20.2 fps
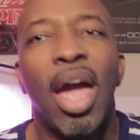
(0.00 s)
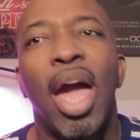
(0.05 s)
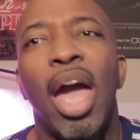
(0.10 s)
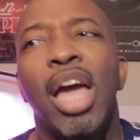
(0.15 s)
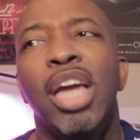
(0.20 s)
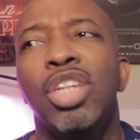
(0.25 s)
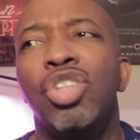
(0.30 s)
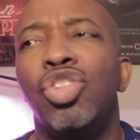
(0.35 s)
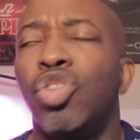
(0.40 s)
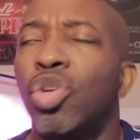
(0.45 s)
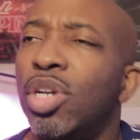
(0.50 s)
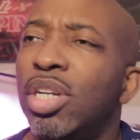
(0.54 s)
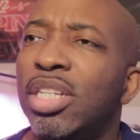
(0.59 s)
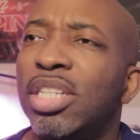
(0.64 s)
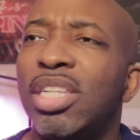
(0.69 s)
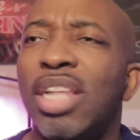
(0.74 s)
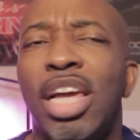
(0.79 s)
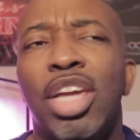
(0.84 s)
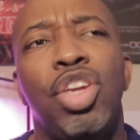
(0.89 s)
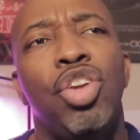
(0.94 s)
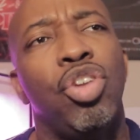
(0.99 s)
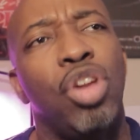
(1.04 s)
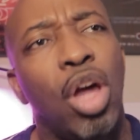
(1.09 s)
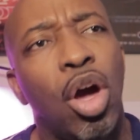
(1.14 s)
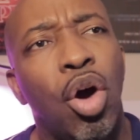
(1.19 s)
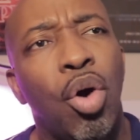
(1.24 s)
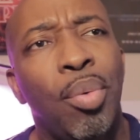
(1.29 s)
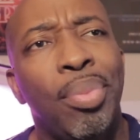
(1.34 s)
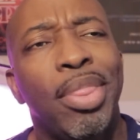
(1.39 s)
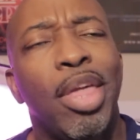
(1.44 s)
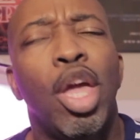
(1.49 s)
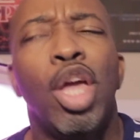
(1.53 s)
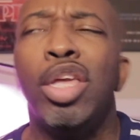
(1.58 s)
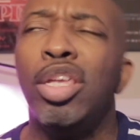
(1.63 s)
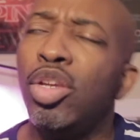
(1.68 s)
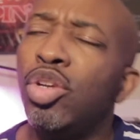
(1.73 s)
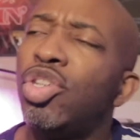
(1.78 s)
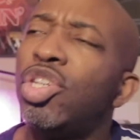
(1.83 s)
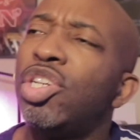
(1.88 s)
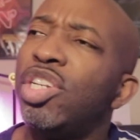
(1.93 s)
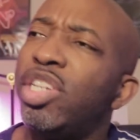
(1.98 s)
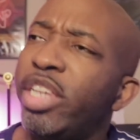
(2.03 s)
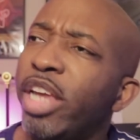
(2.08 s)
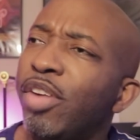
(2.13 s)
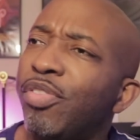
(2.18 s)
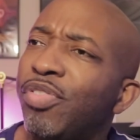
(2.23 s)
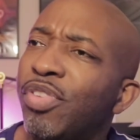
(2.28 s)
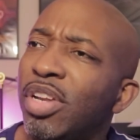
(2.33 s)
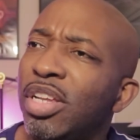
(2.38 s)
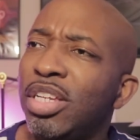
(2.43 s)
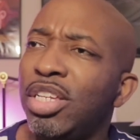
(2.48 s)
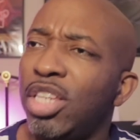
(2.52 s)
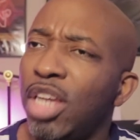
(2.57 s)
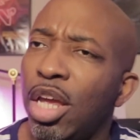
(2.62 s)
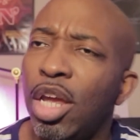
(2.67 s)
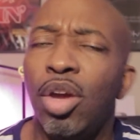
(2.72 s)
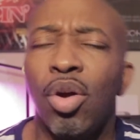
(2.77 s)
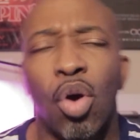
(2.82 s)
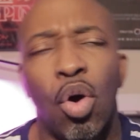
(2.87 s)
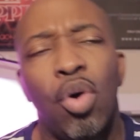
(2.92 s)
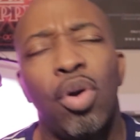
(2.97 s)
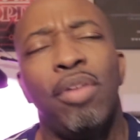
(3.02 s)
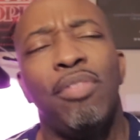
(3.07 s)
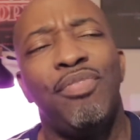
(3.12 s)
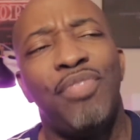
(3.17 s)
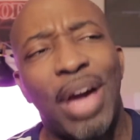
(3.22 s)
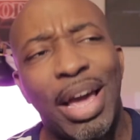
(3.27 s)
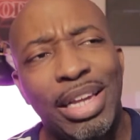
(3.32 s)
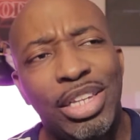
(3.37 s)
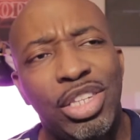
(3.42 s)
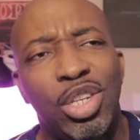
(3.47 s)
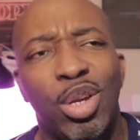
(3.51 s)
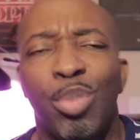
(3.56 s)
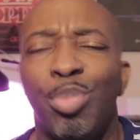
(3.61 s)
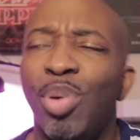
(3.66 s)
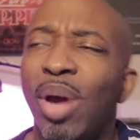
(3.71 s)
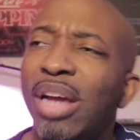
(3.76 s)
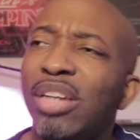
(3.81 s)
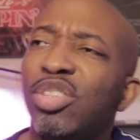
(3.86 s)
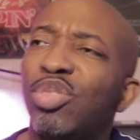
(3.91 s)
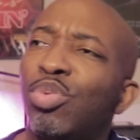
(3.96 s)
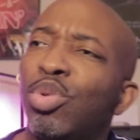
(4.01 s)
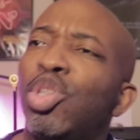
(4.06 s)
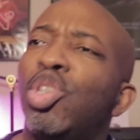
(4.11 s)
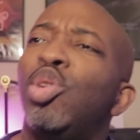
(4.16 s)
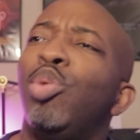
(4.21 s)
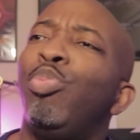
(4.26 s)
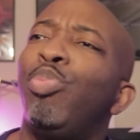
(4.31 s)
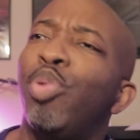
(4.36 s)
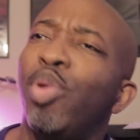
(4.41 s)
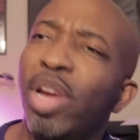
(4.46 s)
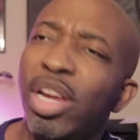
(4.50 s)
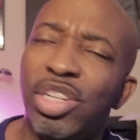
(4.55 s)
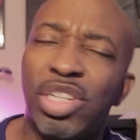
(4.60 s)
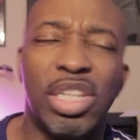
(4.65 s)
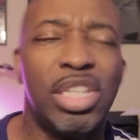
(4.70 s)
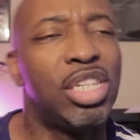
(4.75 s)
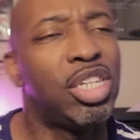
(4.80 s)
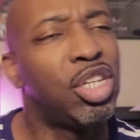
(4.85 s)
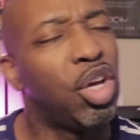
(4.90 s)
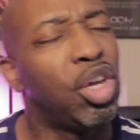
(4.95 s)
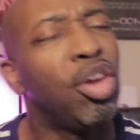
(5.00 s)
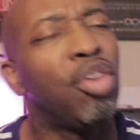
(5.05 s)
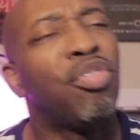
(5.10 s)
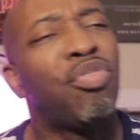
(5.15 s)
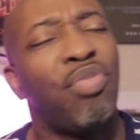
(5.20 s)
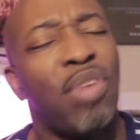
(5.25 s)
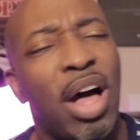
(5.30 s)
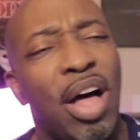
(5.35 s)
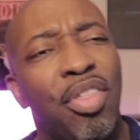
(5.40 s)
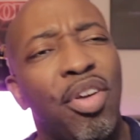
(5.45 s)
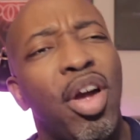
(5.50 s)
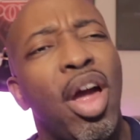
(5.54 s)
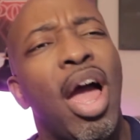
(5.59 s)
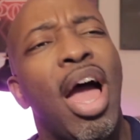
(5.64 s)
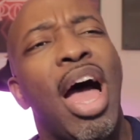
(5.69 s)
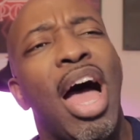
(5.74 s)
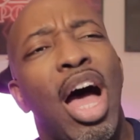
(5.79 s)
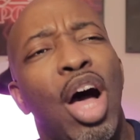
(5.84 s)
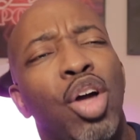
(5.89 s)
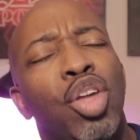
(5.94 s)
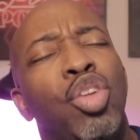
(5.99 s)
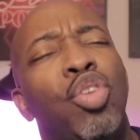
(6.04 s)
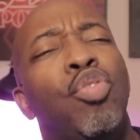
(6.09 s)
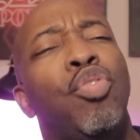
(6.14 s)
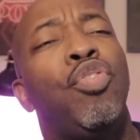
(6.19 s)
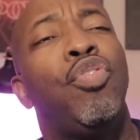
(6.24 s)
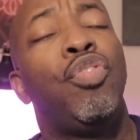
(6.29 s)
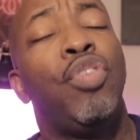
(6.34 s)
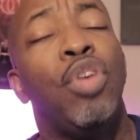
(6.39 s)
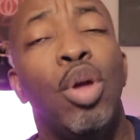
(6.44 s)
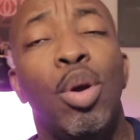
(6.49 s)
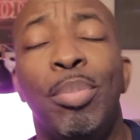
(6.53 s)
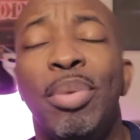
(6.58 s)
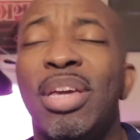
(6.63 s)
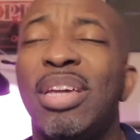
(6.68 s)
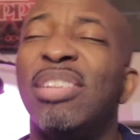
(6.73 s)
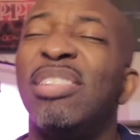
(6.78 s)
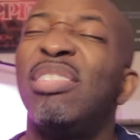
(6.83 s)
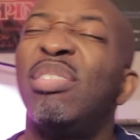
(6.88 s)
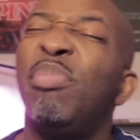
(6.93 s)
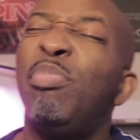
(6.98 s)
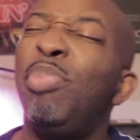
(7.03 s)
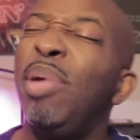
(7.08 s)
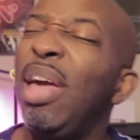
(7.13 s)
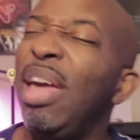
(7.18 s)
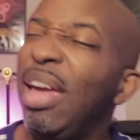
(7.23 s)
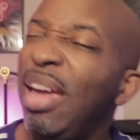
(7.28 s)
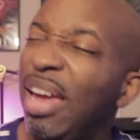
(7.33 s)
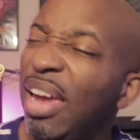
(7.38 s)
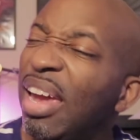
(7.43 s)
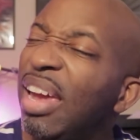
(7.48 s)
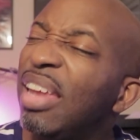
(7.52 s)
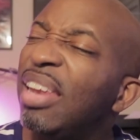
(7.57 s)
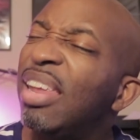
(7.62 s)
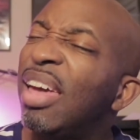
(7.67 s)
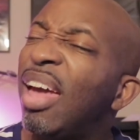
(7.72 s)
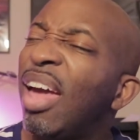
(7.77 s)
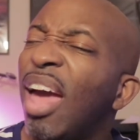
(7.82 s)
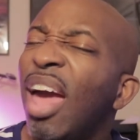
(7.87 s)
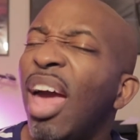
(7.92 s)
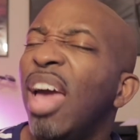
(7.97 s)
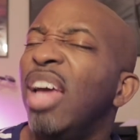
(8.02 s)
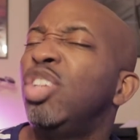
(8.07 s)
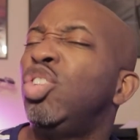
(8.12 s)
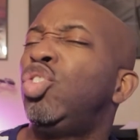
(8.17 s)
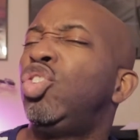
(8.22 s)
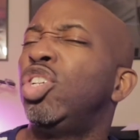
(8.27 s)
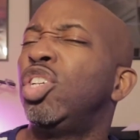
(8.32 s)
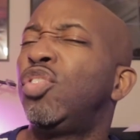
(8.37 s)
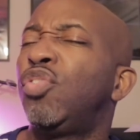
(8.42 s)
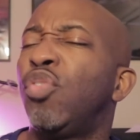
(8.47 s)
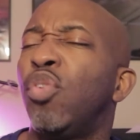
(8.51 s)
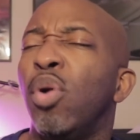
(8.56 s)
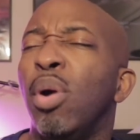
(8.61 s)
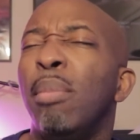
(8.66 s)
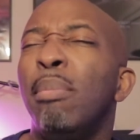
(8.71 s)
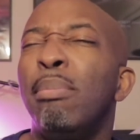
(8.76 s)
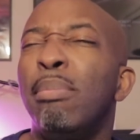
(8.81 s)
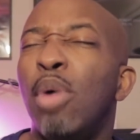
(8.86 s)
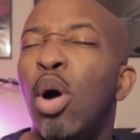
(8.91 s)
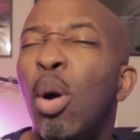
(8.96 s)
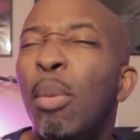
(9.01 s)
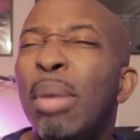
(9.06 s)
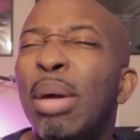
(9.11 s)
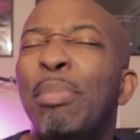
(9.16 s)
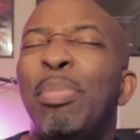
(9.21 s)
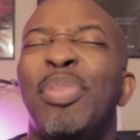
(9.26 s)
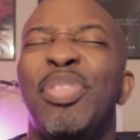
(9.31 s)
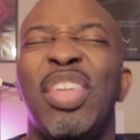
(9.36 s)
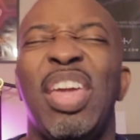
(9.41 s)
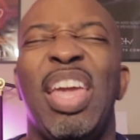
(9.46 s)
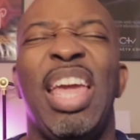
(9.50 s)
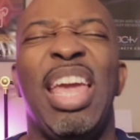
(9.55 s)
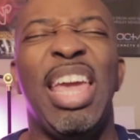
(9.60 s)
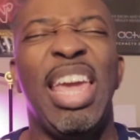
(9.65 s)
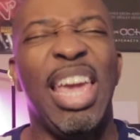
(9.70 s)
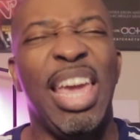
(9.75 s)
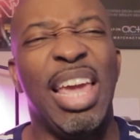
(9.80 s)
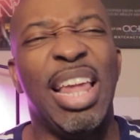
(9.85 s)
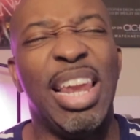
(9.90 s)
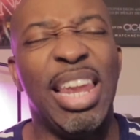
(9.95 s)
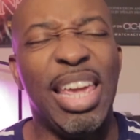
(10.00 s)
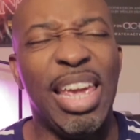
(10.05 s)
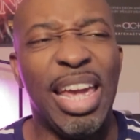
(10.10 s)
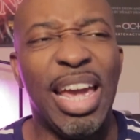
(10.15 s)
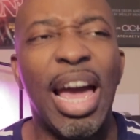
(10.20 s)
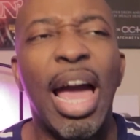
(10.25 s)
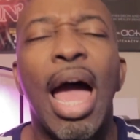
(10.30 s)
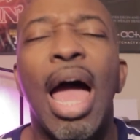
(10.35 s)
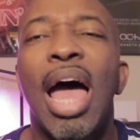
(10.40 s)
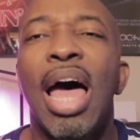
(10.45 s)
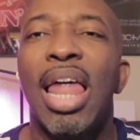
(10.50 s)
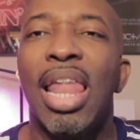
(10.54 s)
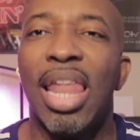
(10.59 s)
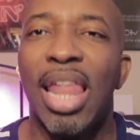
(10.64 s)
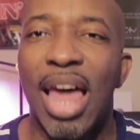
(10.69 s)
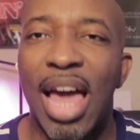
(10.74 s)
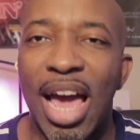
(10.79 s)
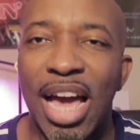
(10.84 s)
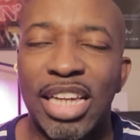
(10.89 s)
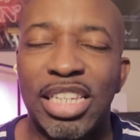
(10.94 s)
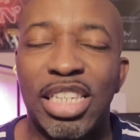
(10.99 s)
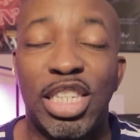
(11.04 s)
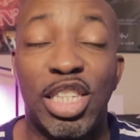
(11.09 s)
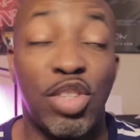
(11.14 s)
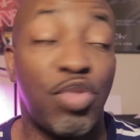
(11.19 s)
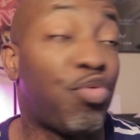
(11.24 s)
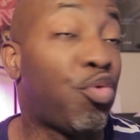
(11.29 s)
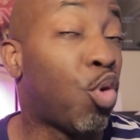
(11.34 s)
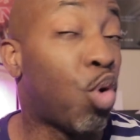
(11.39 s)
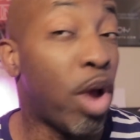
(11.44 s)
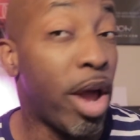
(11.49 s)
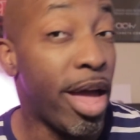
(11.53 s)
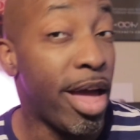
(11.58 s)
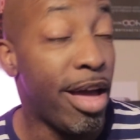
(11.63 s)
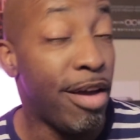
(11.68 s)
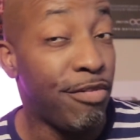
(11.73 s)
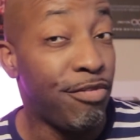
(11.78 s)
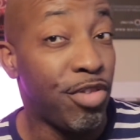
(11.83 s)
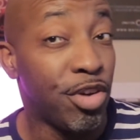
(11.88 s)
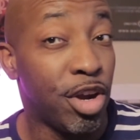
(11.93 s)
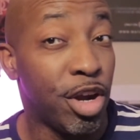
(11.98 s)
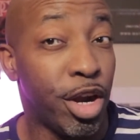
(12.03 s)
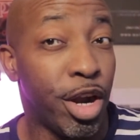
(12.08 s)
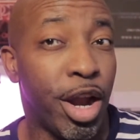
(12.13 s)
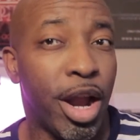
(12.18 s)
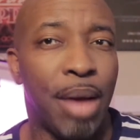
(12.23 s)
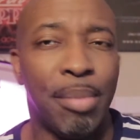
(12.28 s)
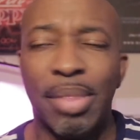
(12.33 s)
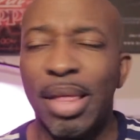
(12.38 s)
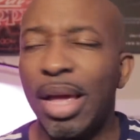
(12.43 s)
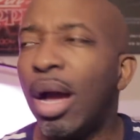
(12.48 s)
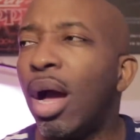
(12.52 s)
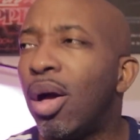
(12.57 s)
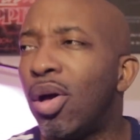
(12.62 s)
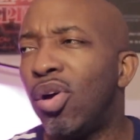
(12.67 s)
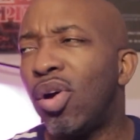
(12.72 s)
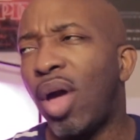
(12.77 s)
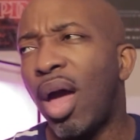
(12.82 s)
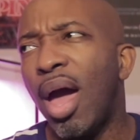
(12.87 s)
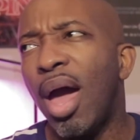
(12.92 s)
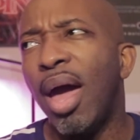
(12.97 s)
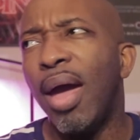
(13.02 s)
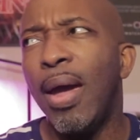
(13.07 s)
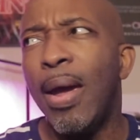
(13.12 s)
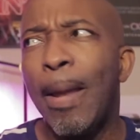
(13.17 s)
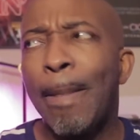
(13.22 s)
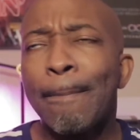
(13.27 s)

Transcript: And Jordan's like, you should definitely take your own advice here, practice what you preach, and tell your father how you feel because the pain is just for a moment, but the healing lasts forever. I'm like, oh, okay.